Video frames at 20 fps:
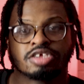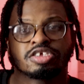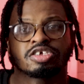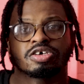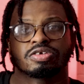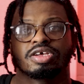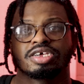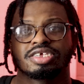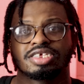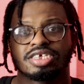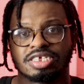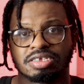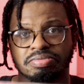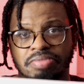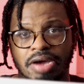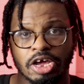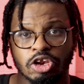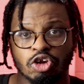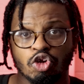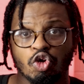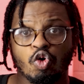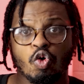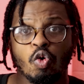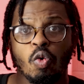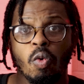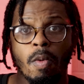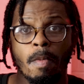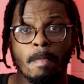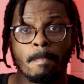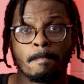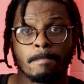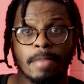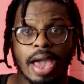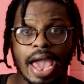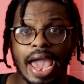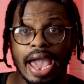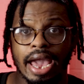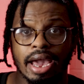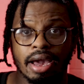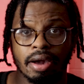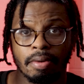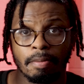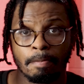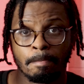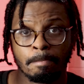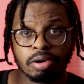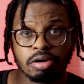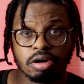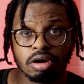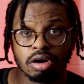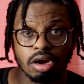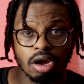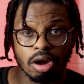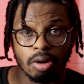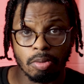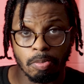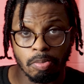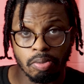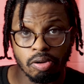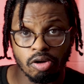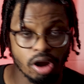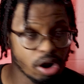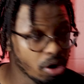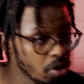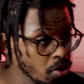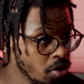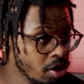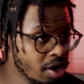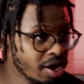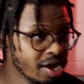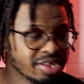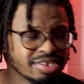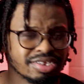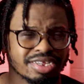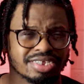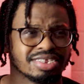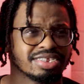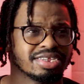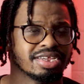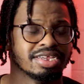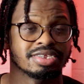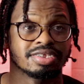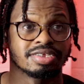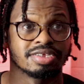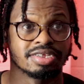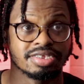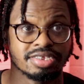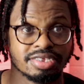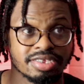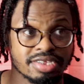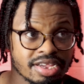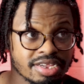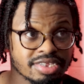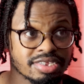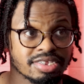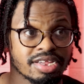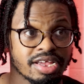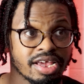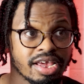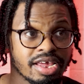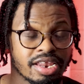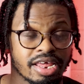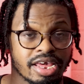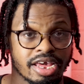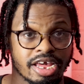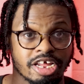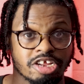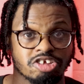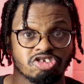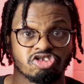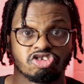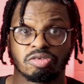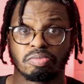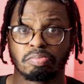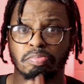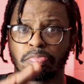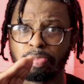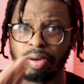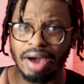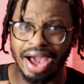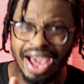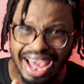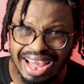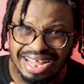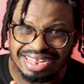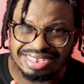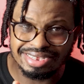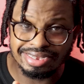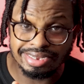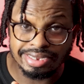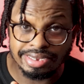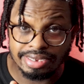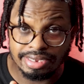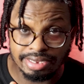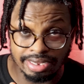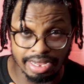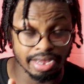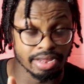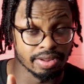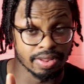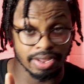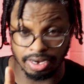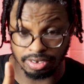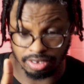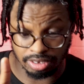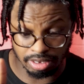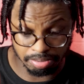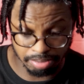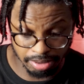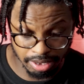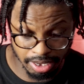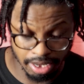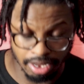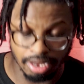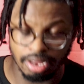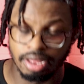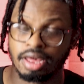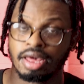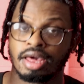So this is my new MacBook Pro. This is the sixteen inch, but yeah, there's a but.